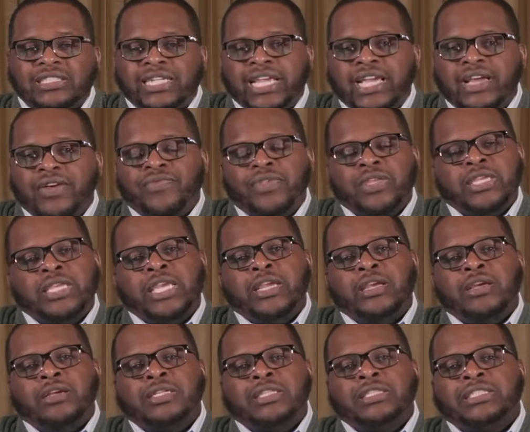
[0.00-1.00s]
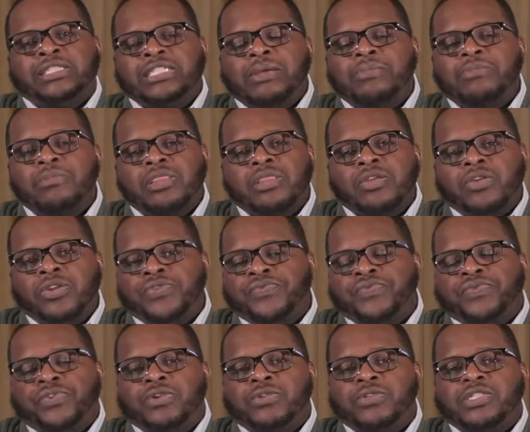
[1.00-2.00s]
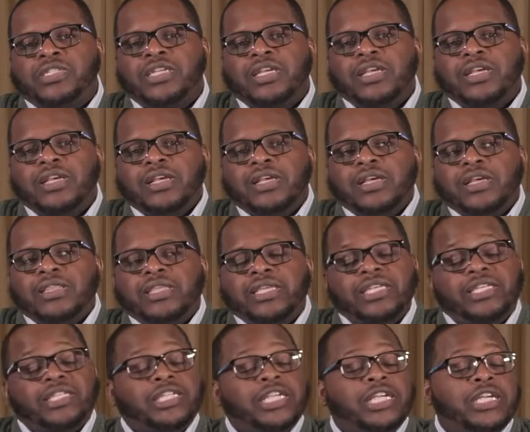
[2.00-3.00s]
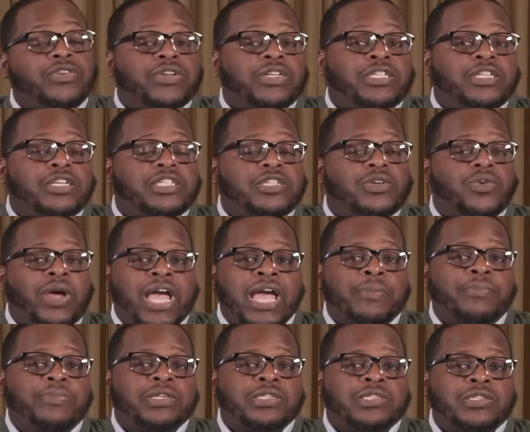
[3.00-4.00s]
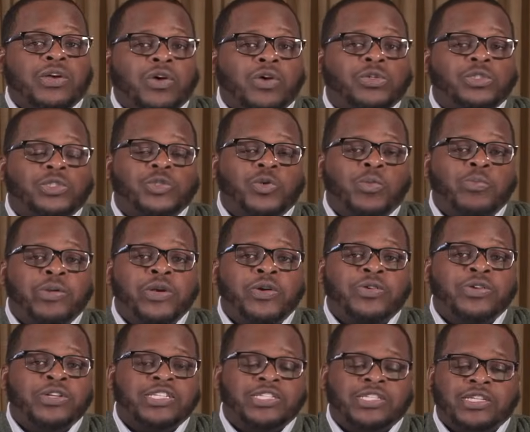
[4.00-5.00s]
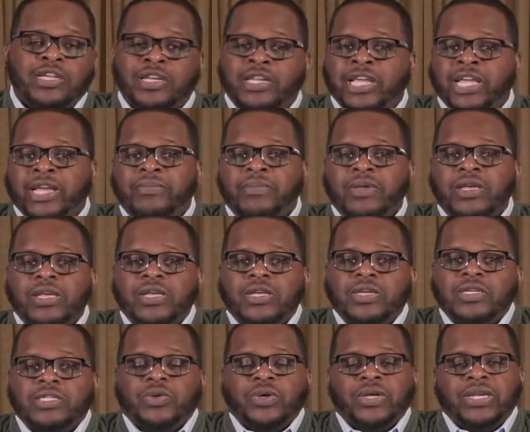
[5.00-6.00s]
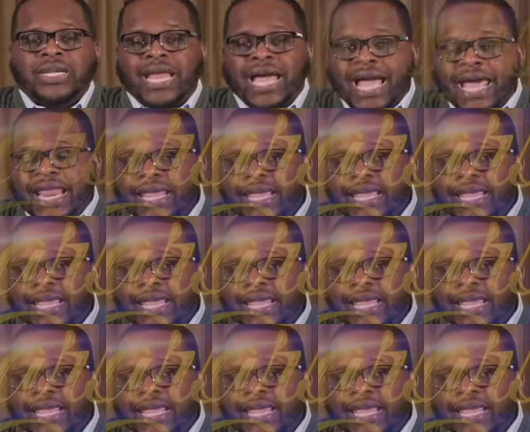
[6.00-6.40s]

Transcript: day of the year, December 31st. This year, it just so happens to also be on a Sunday. So at 9